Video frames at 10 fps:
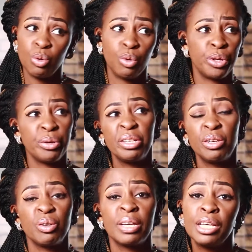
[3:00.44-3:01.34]
or you're in a
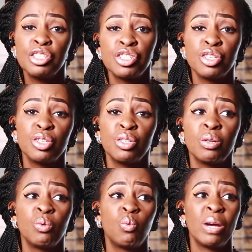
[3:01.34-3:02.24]
location
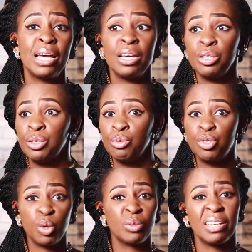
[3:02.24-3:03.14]
where you
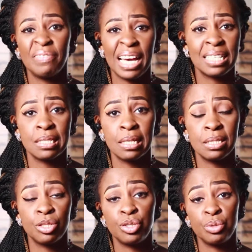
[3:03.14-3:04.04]
don't have
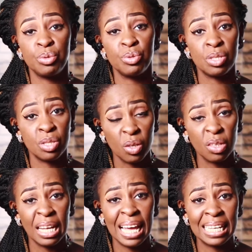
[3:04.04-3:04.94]
access to
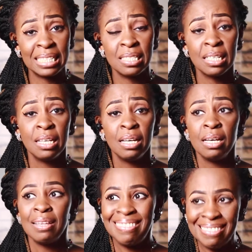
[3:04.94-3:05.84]
sunlight,
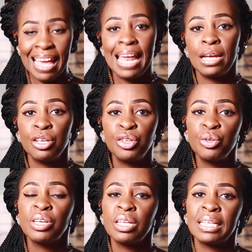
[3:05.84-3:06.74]
then you
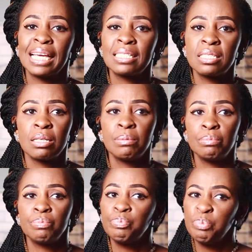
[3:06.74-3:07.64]
can get
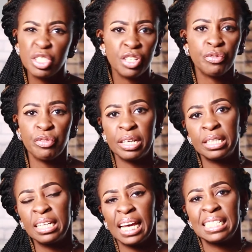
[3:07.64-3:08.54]
some
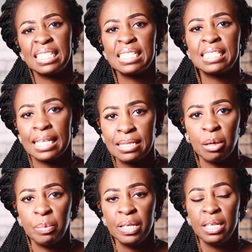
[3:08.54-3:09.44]
budget-friendly lighting set
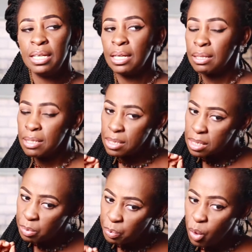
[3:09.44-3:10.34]
up. Now, this
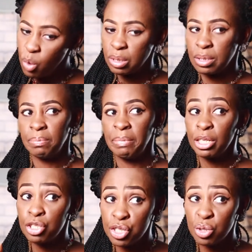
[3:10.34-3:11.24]
is important.
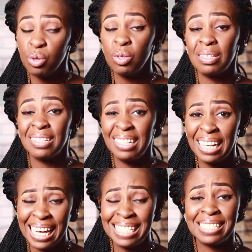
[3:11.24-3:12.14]
Make sure the
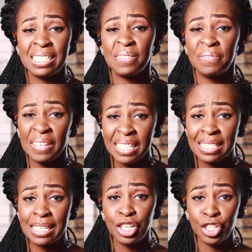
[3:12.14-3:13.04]
light is
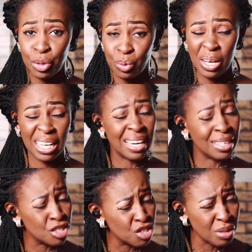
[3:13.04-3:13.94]
facing you. I
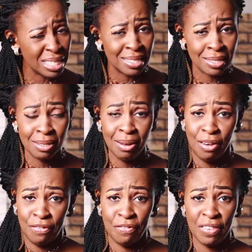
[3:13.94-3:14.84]
can't stress this
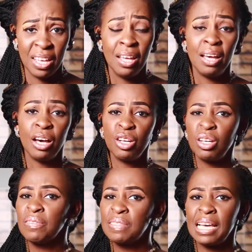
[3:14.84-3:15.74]
enough. A
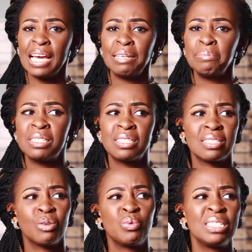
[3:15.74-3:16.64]
lot of
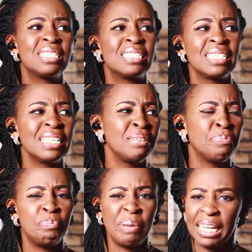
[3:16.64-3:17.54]
times we see
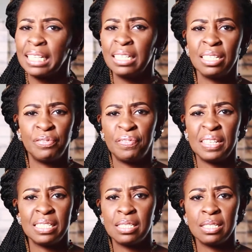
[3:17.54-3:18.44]
badly lit
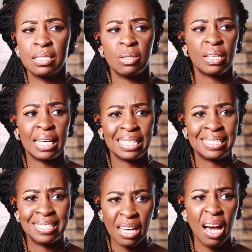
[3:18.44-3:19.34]
faces looking
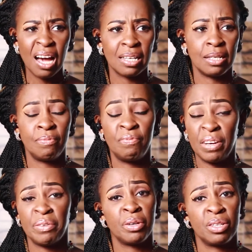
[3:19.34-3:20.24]
dark and
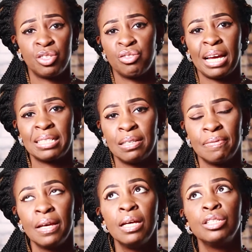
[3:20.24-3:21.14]
very
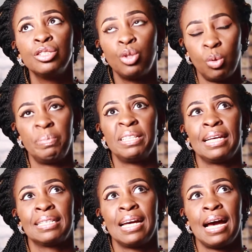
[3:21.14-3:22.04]
unattractive. Don't be
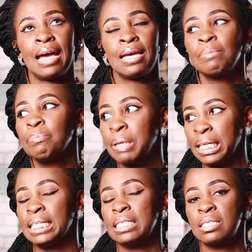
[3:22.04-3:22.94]
that guy,
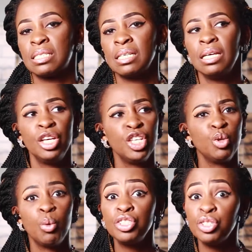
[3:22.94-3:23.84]
please. You
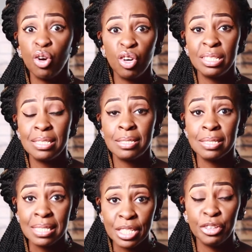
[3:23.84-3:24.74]
want your audience to
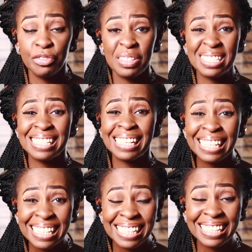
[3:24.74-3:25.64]
see your face
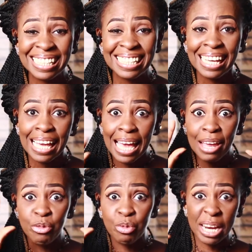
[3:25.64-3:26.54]
clearly
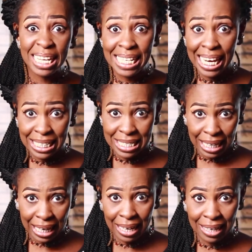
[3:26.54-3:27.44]
and
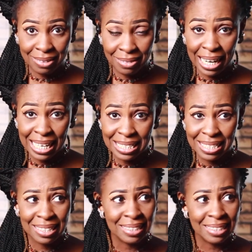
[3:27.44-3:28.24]
radiating, right?